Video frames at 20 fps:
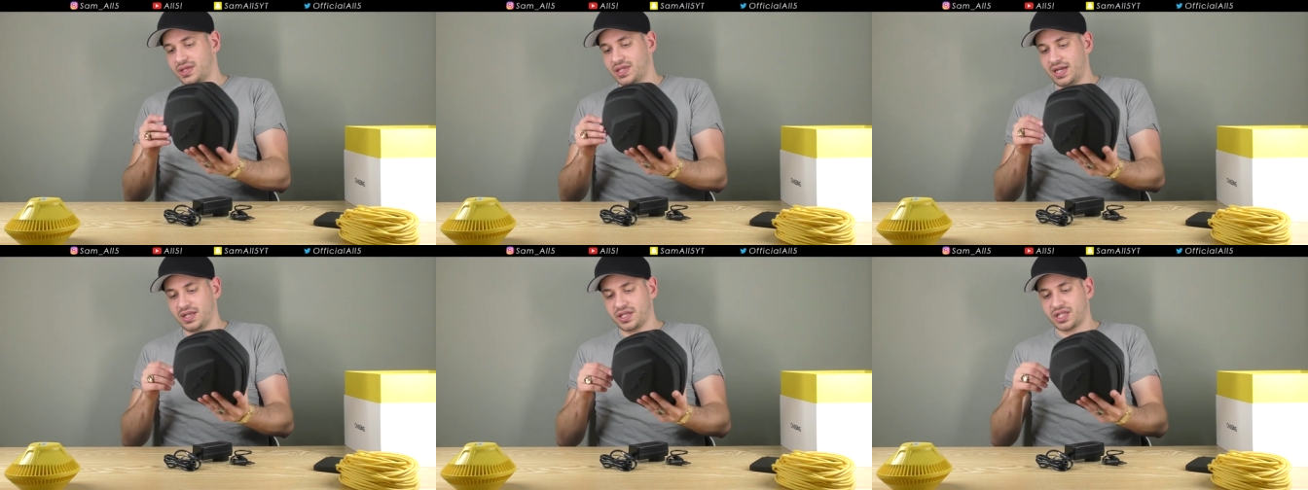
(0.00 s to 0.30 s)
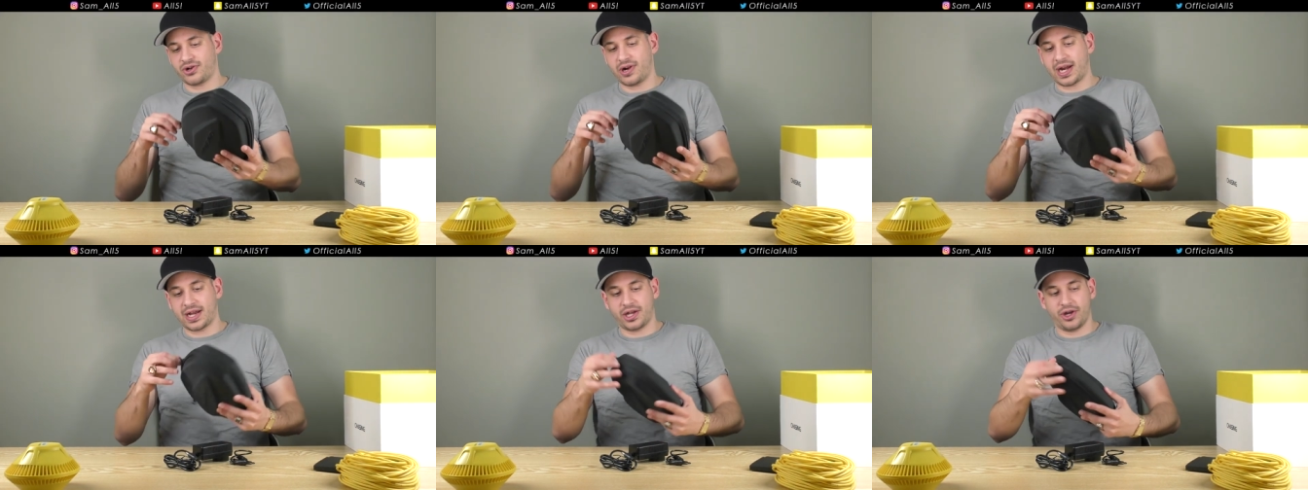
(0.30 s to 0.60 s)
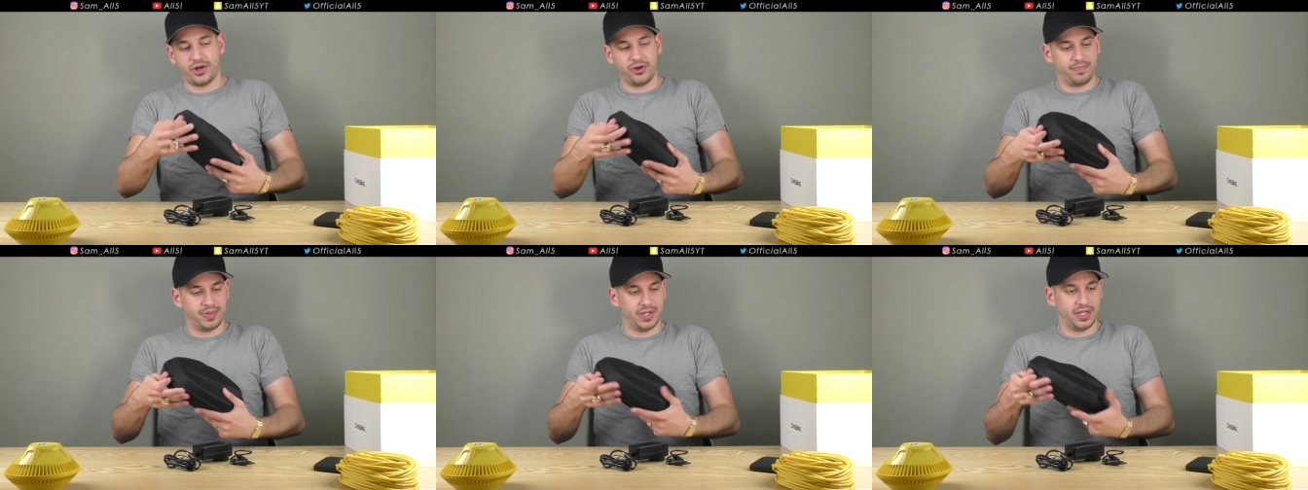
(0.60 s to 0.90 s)
so let's
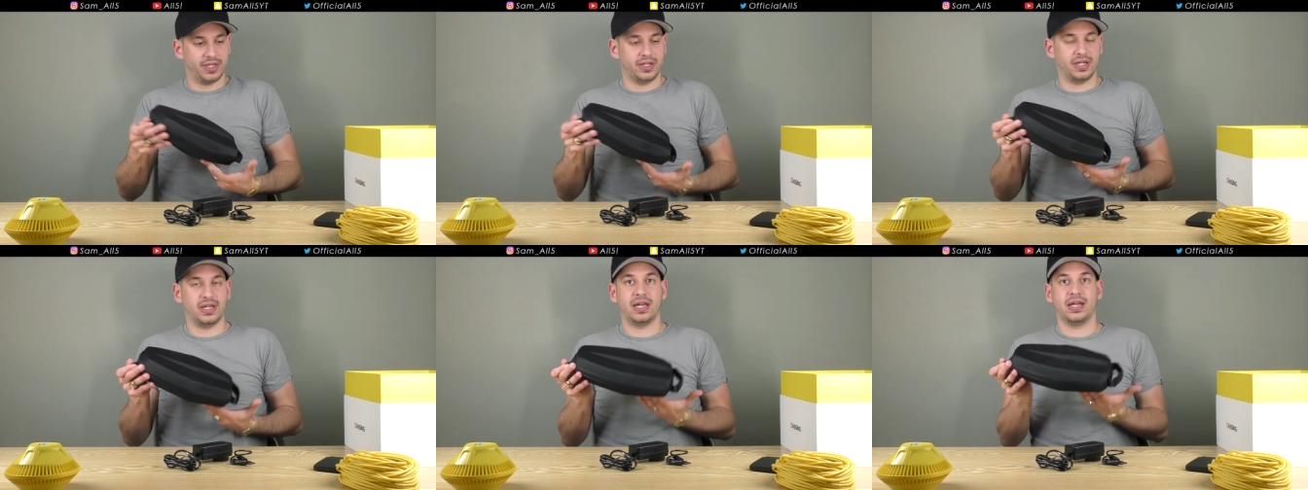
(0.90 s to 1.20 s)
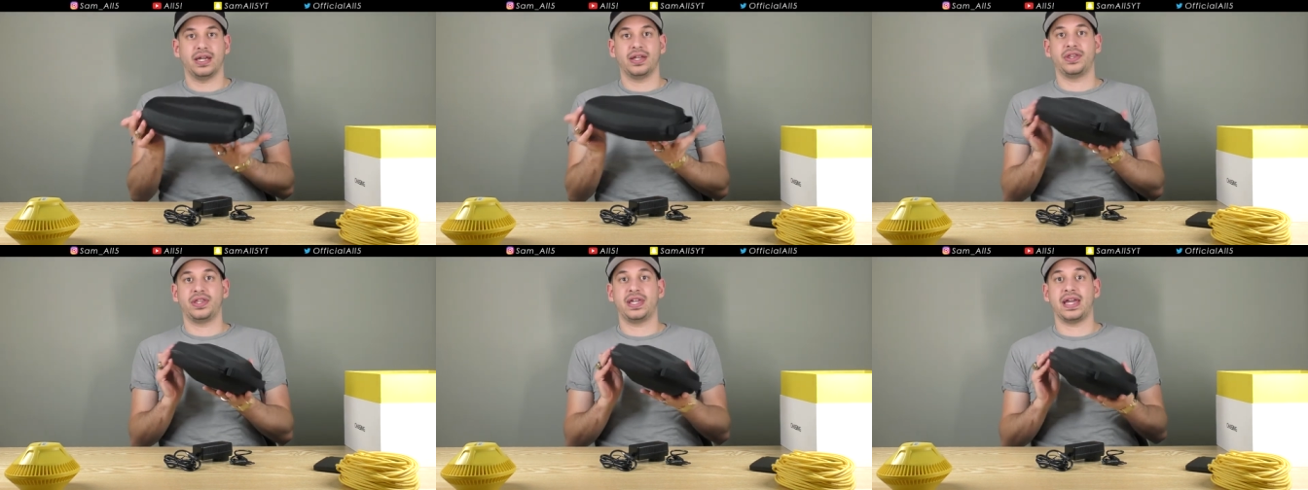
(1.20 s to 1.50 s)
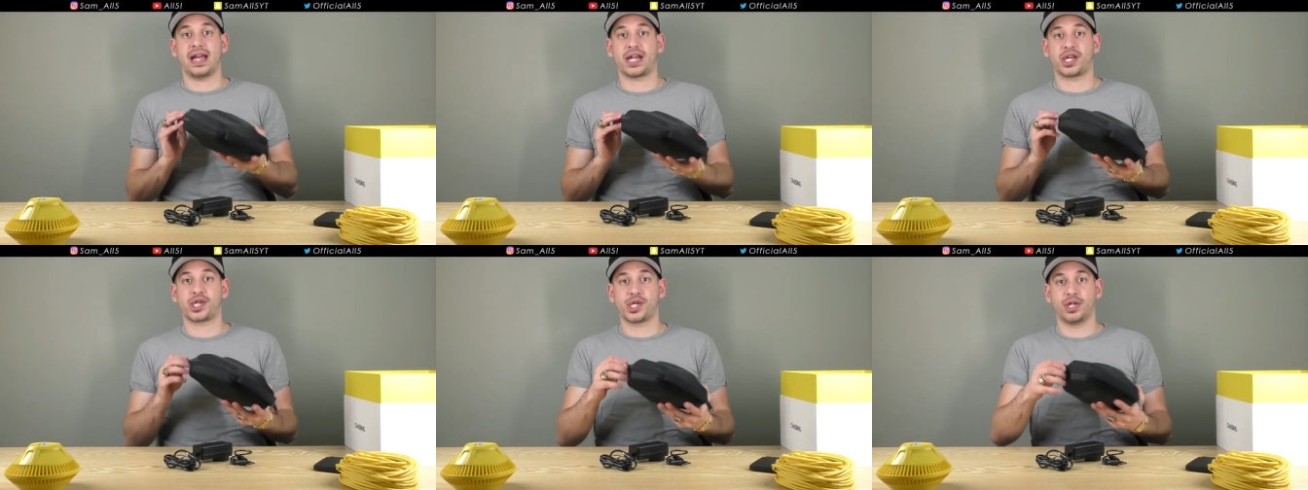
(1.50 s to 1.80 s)
crack open
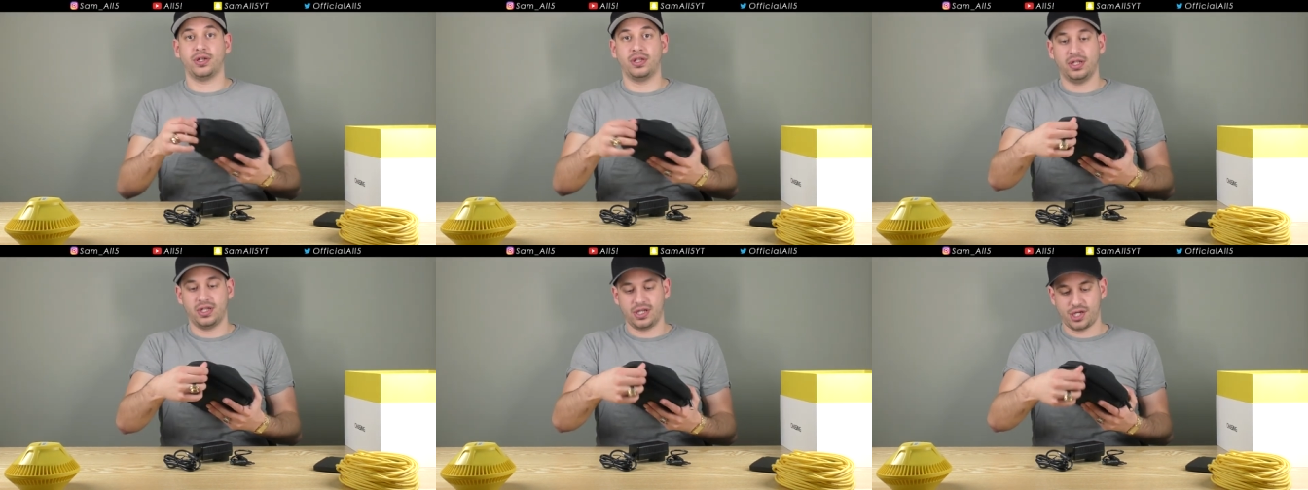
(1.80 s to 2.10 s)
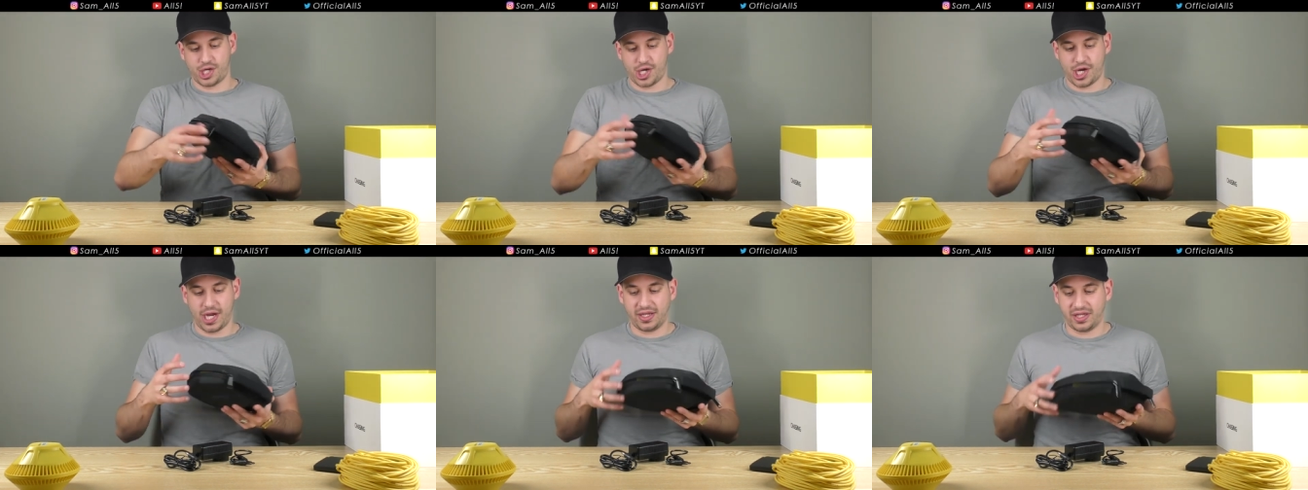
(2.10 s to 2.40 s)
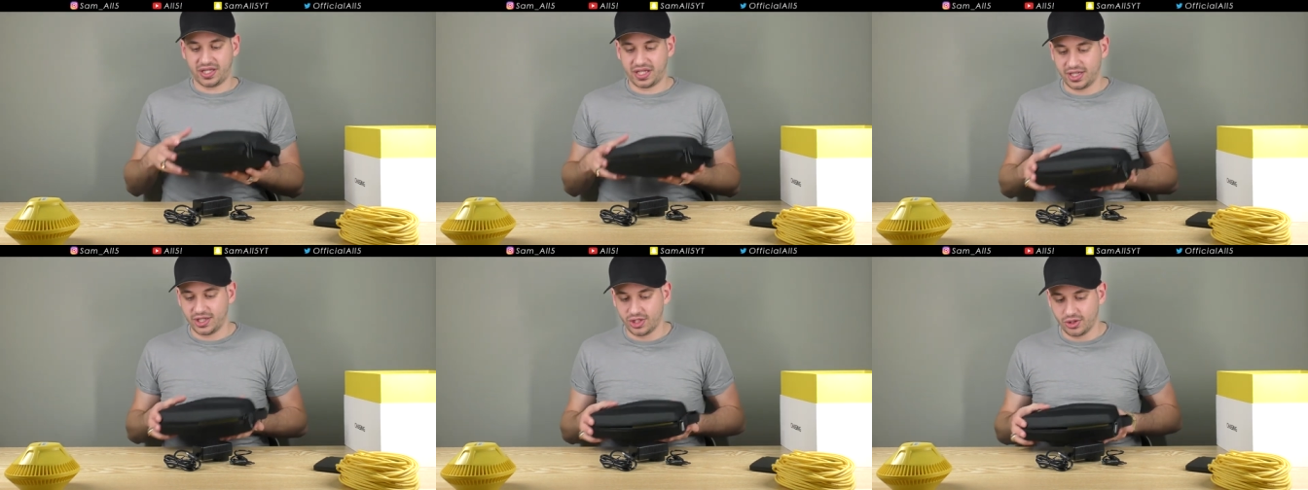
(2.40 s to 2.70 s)
the actual
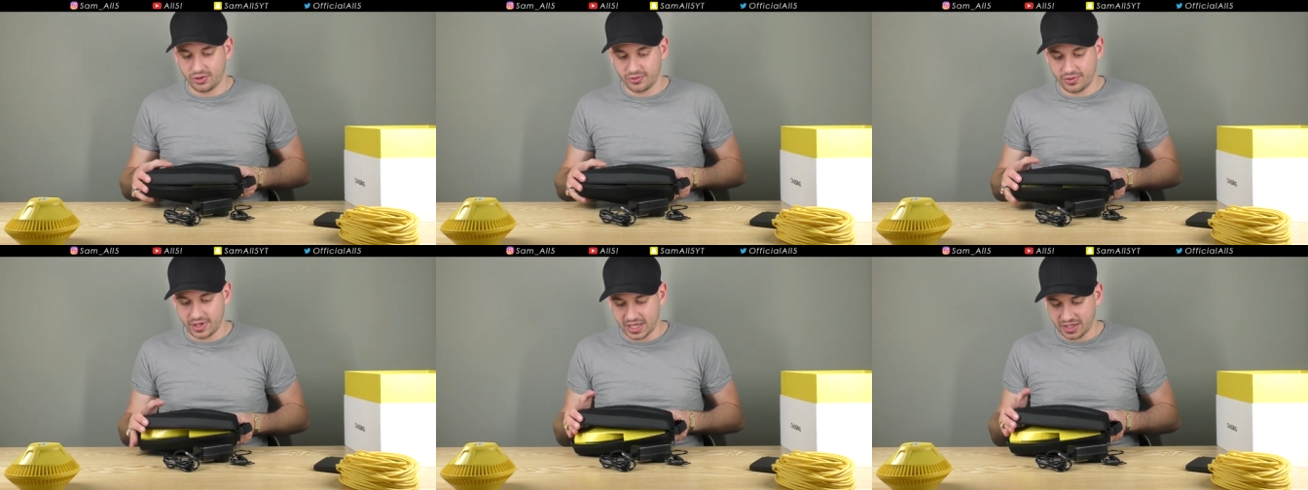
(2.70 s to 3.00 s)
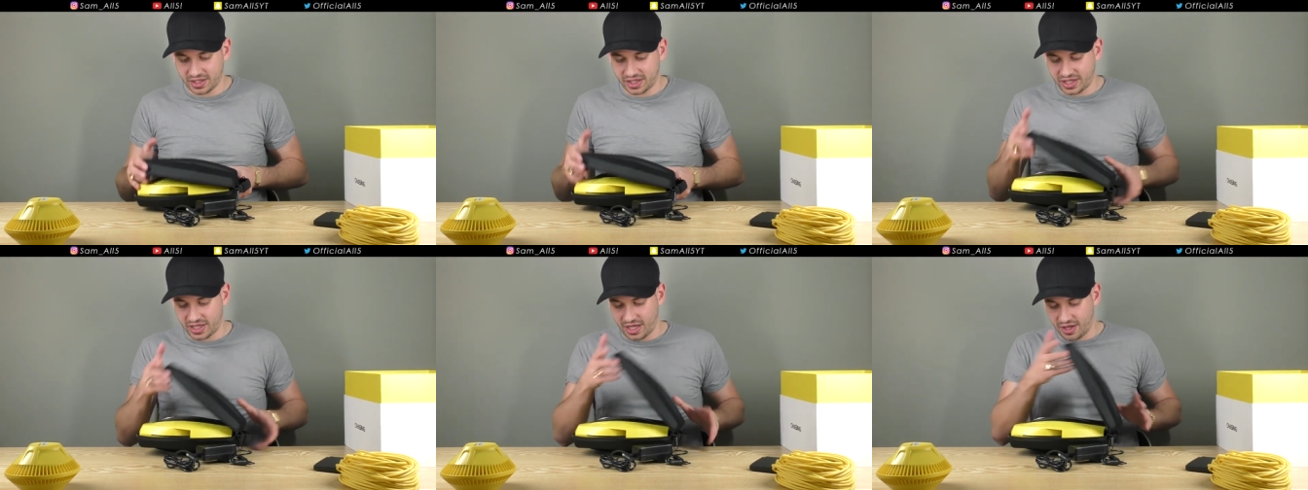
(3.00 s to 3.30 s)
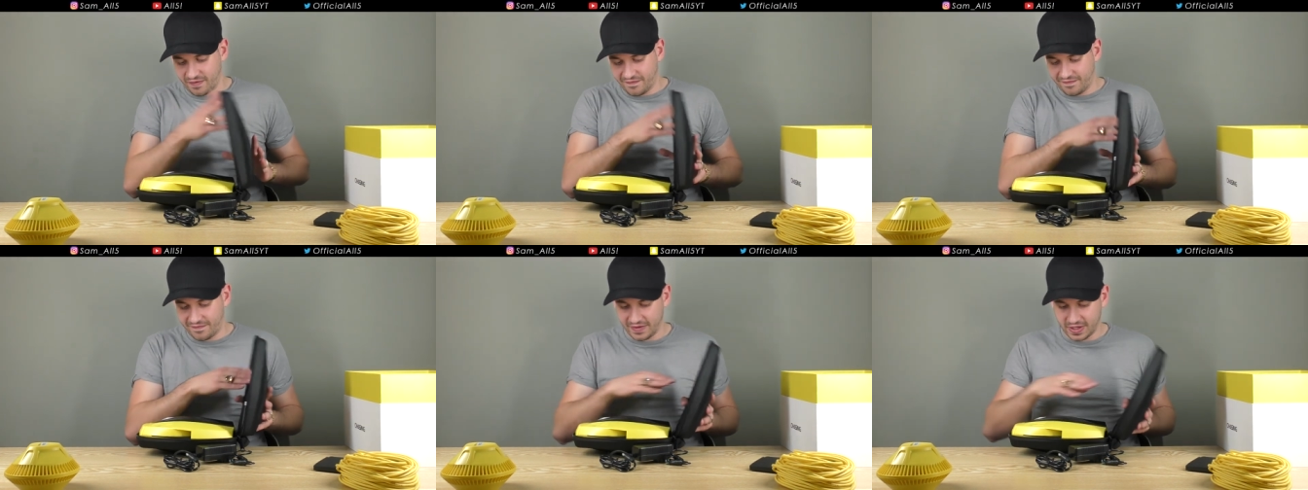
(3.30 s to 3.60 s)
chasing dory
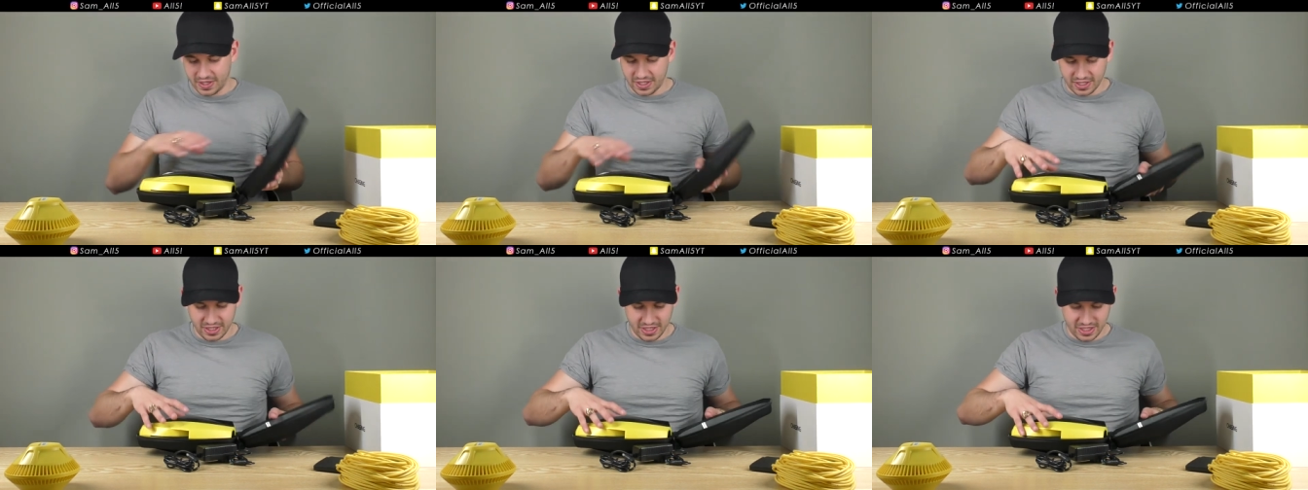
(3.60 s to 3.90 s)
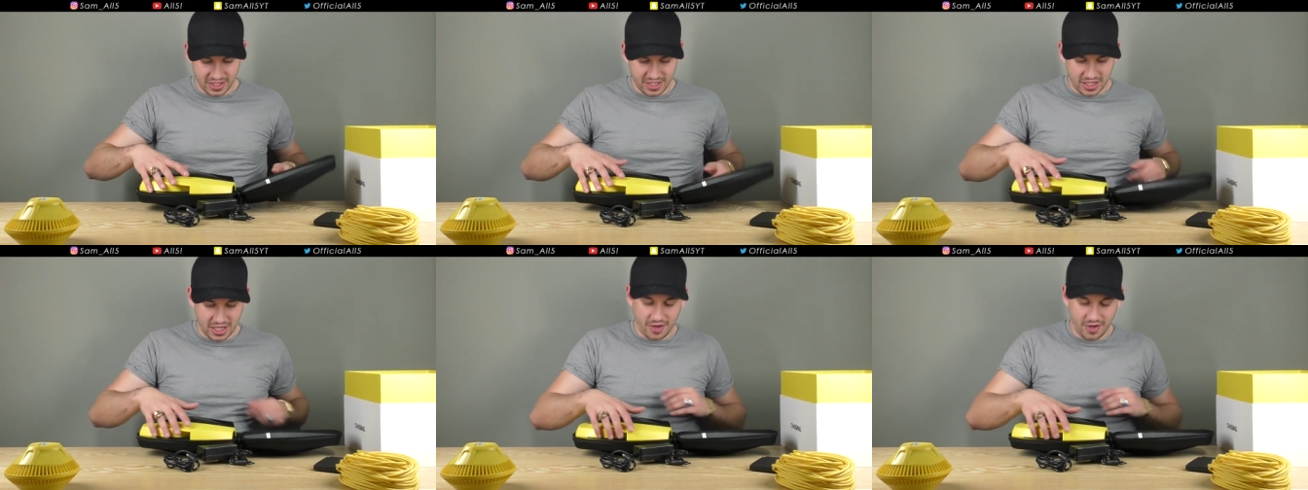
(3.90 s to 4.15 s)
itself.